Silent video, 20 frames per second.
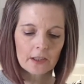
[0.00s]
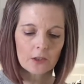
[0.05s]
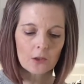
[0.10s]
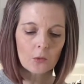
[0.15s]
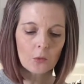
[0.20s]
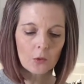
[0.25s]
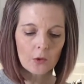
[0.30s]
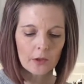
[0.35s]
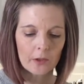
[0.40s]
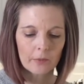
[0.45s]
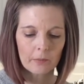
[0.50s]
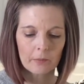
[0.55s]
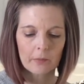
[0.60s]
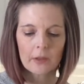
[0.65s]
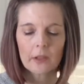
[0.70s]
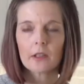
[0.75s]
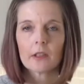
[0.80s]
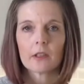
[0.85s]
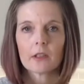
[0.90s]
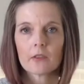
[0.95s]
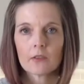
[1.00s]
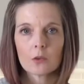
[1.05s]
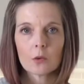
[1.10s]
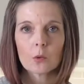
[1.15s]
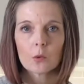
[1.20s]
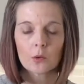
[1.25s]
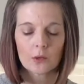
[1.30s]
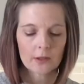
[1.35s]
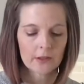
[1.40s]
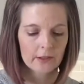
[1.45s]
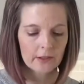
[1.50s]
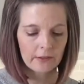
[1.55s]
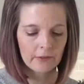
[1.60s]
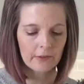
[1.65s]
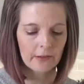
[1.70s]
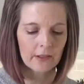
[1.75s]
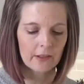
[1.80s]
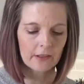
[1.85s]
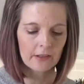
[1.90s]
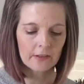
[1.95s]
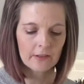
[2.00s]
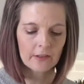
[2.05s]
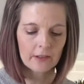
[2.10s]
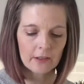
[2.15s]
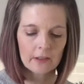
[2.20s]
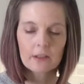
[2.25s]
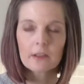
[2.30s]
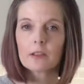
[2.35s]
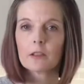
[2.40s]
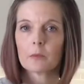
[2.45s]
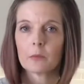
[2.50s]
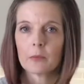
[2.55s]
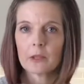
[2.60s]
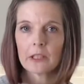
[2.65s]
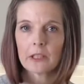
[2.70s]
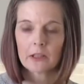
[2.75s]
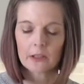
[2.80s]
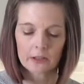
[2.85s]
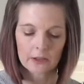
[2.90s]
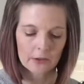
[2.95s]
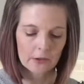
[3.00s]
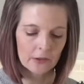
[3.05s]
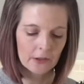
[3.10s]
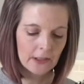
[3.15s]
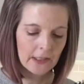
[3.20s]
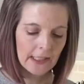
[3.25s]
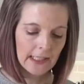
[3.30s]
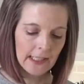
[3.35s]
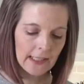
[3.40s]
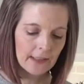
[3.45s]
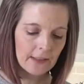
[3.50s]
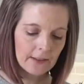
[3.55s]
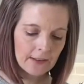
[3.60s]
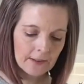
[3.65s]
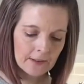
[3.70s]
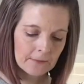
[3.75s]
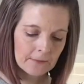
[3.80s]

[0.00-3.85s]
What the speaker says: warm, but it's cool enough that it's not going to immediately cook the eggs.